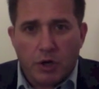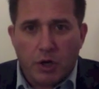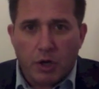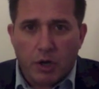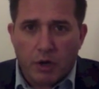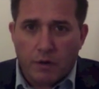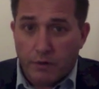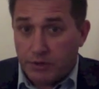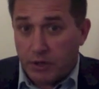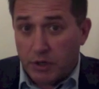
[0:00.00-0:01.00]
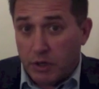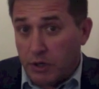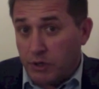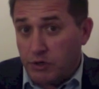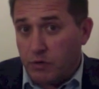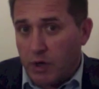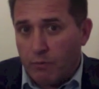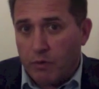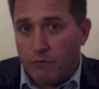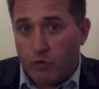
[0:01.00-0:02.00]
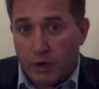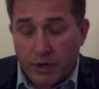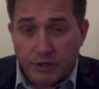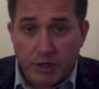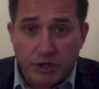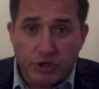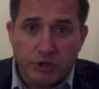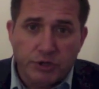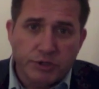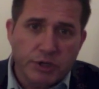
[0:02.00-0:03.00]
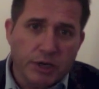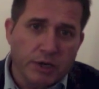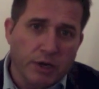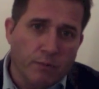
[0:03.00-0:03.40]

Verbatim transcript: uh, this thinking into a number of organisations and a